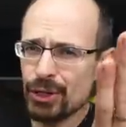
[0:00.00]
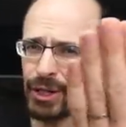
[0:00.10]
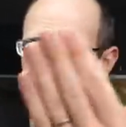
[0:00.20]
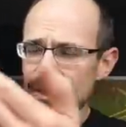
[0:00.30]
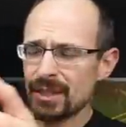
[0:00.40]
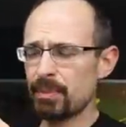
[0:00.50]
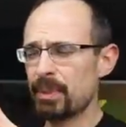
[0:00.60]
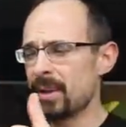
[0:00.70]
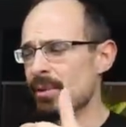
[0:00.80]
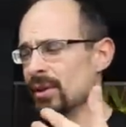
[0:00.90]
she is in the
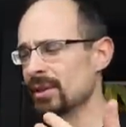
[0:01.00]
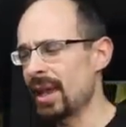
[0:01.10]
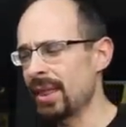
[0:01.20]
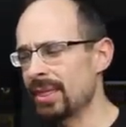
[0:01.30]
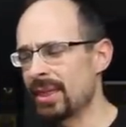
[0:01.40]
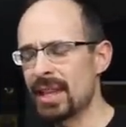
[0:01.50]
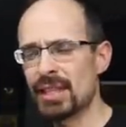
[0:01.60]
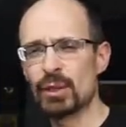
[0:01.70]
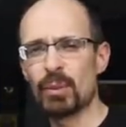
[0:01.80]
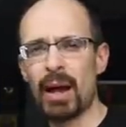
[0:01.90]
premolt and
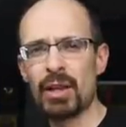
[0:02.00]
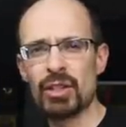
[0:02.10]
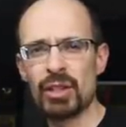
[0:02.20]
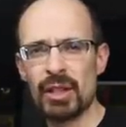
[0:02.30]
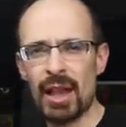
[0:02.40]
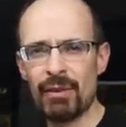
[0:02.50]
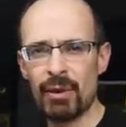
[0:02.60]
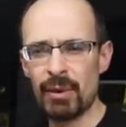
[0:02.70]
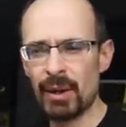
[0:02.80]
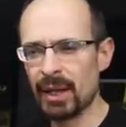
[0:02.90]
that's why she
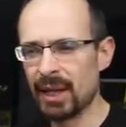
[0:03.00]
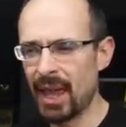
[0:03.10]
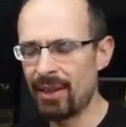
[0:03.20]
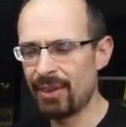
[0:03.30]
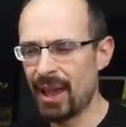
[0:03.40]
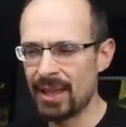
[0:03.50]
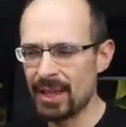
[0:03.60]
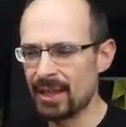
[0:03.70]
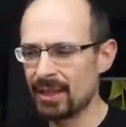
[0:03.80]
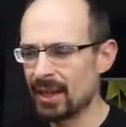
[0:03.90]
never really gave
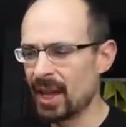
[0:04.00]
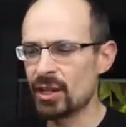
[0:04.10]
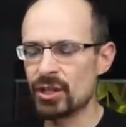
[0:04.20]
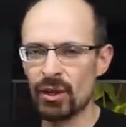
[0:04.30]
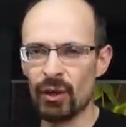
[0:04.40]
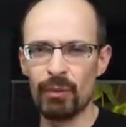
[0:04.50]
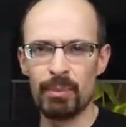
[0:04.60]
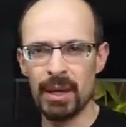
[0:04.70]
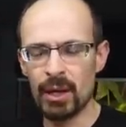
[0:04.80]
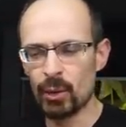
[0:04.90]
any indication of
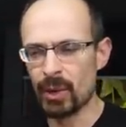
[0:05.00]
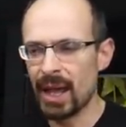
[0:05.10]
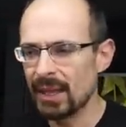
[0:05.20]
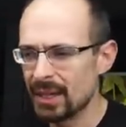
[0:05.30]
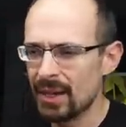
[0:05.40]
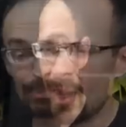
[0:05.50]
being ready.